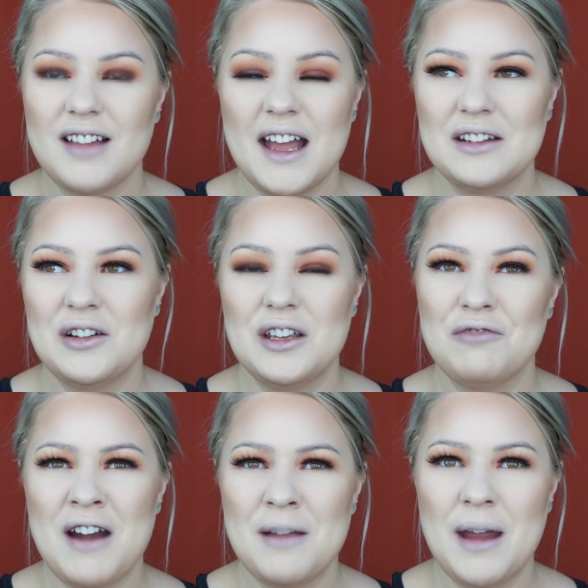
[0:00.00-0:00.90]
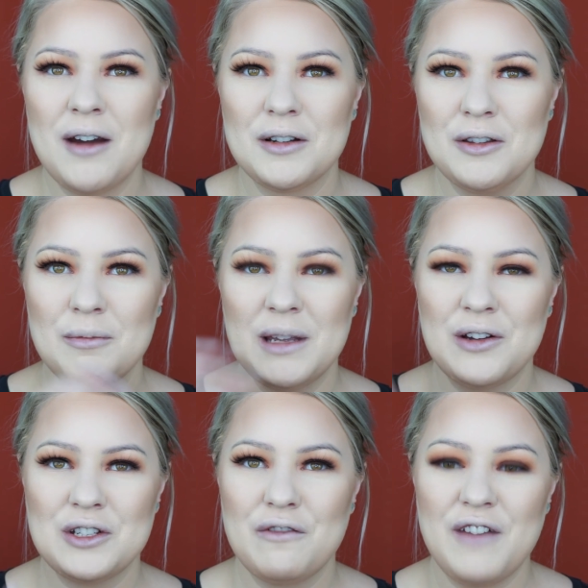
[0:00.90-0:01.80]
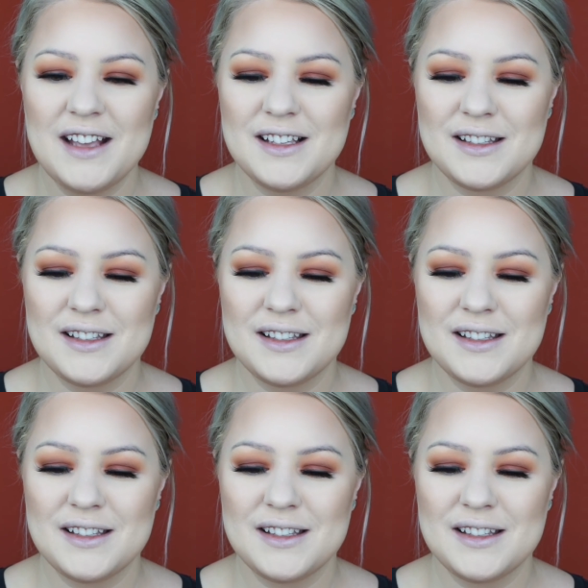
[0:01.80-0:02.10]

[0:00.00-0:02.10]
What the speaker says: I don't know, you've run a marathon because your face